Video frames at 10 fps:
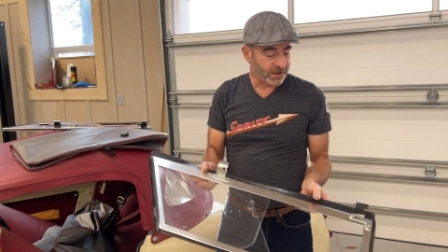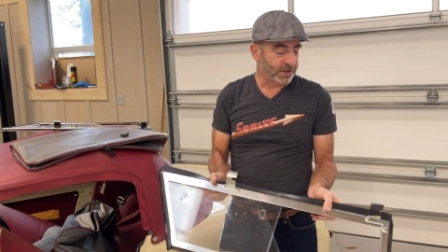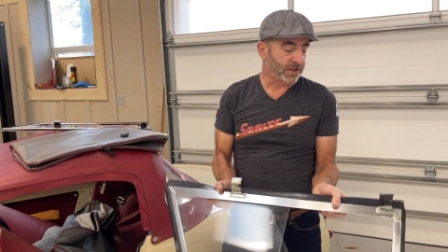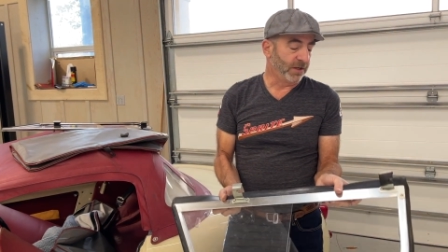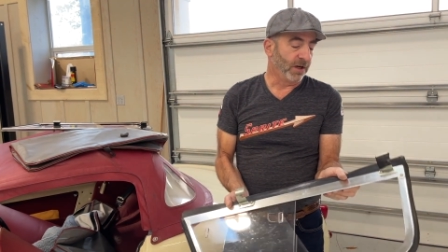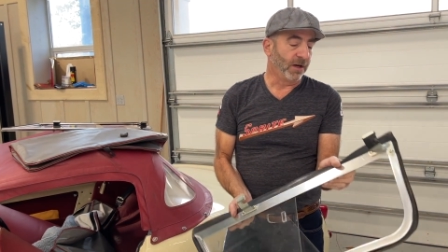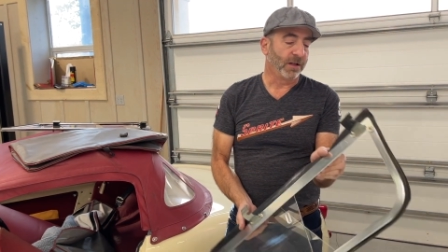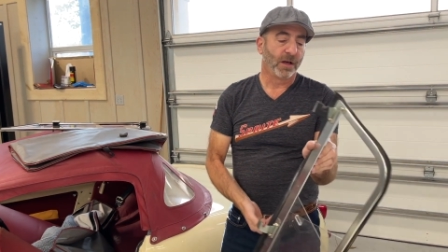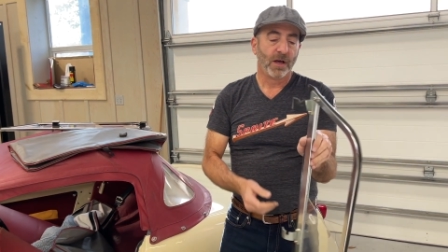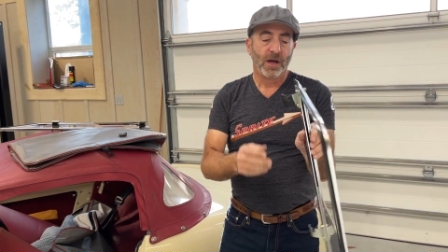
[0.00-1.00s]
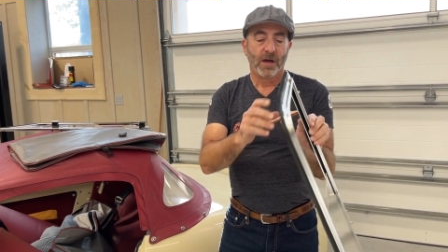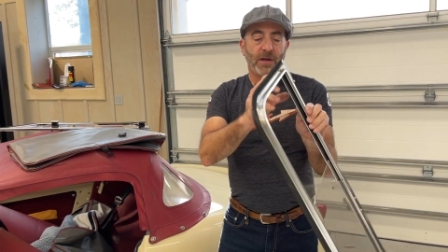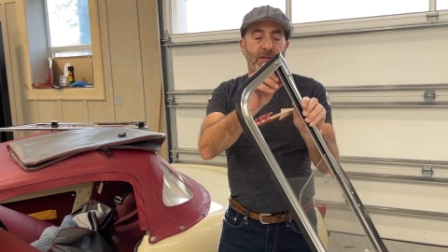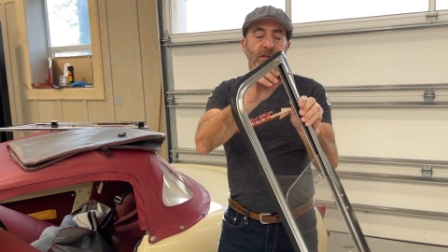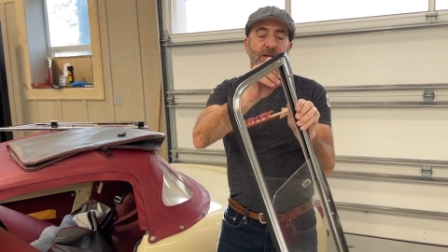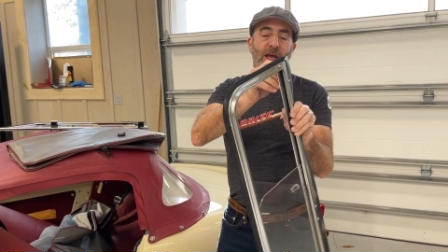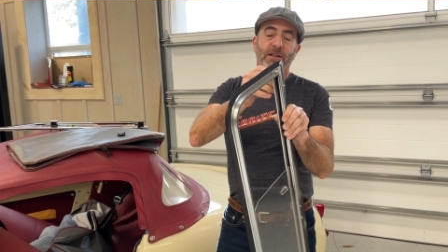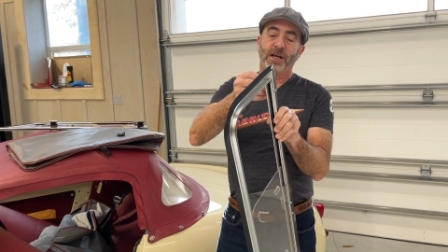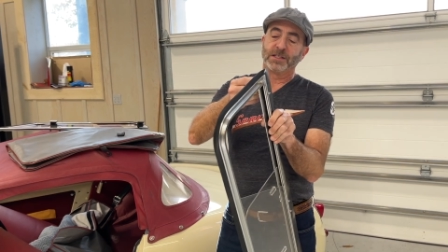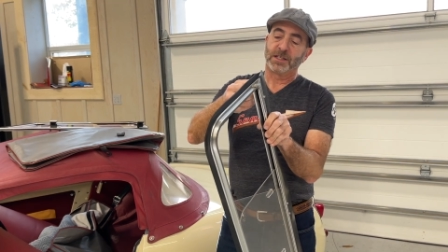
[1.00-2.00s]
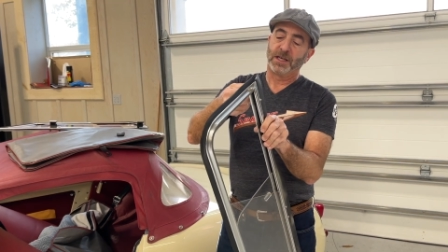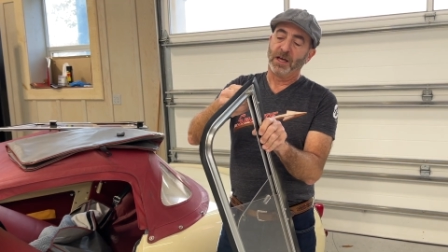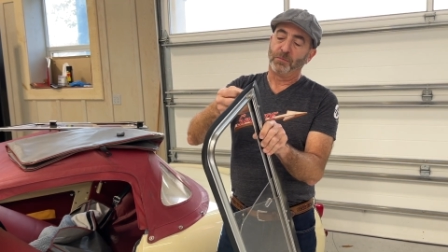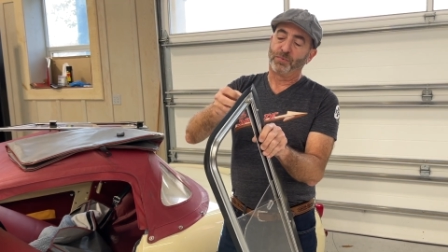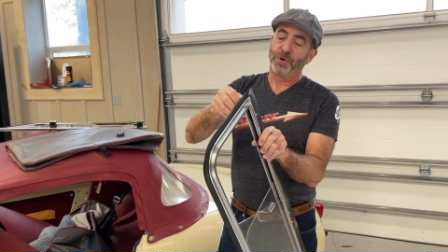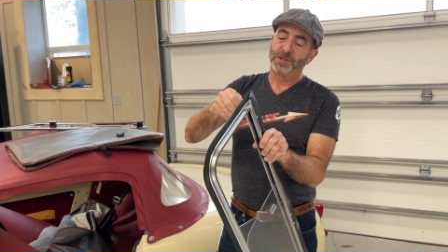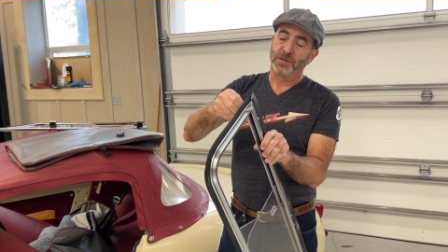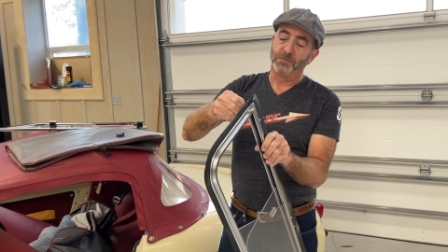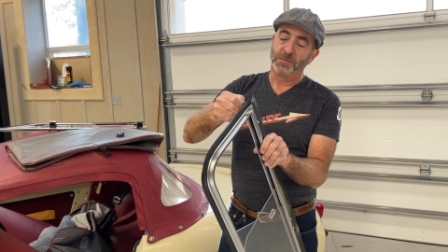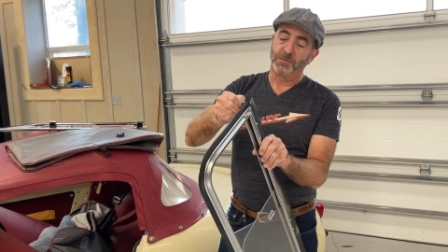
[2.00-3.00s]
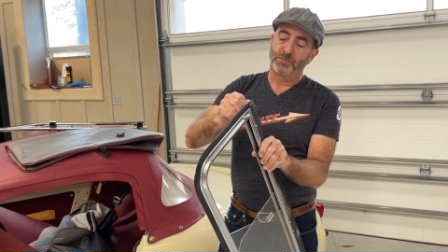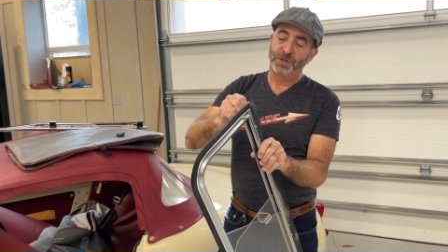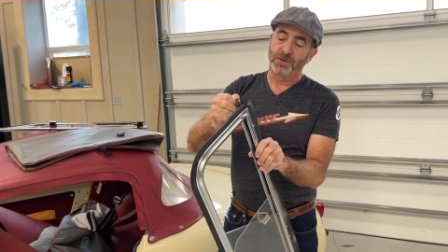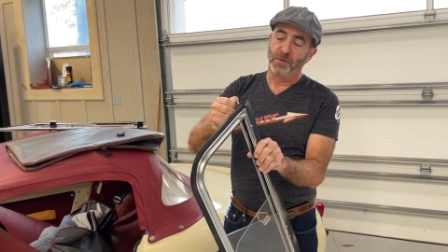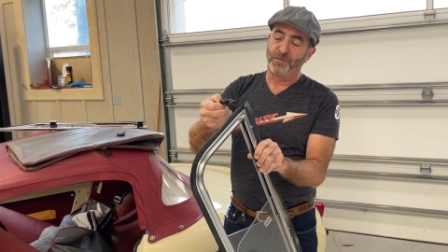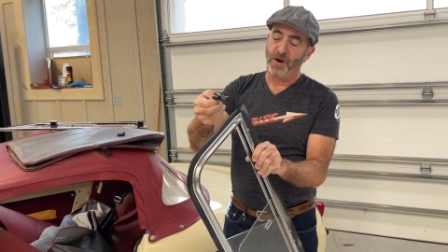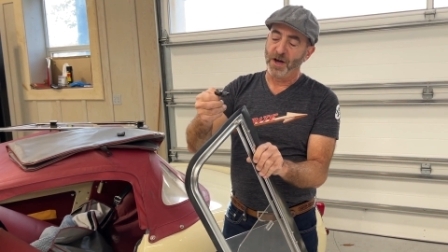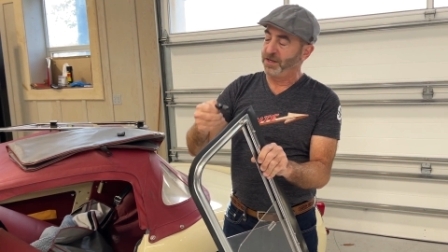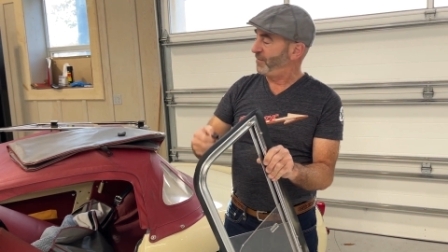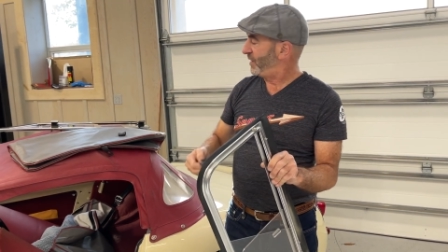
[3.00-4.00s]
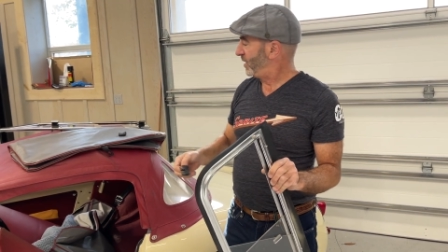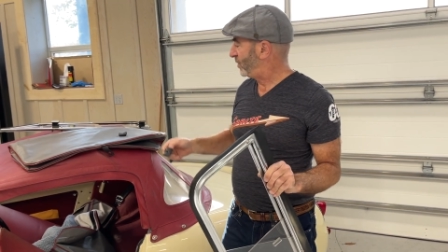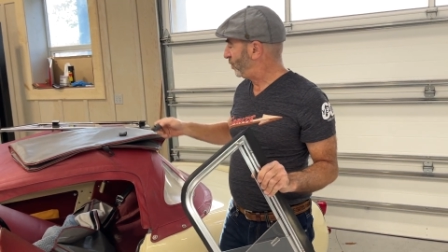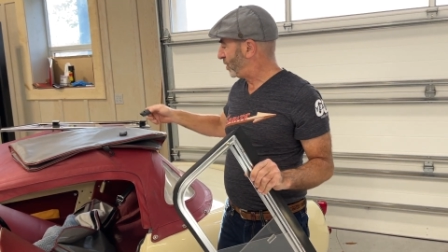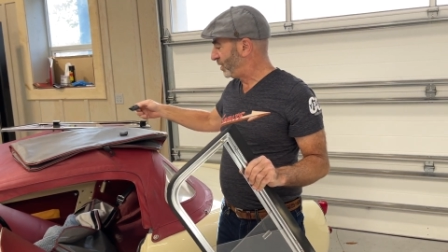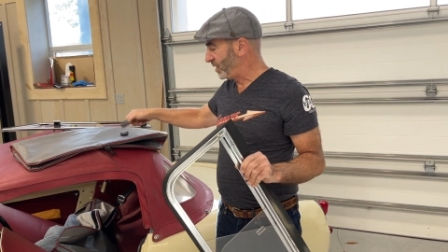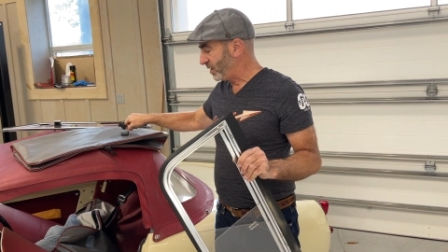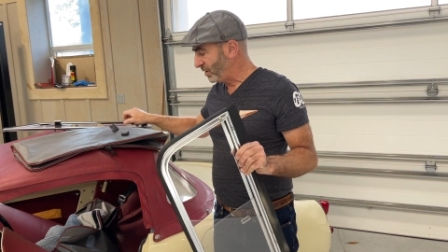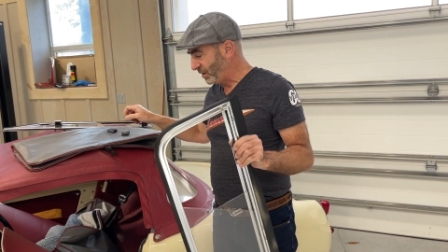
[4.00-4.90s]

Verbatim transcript: because the, the headlights get prism, prismified, if that's a word, you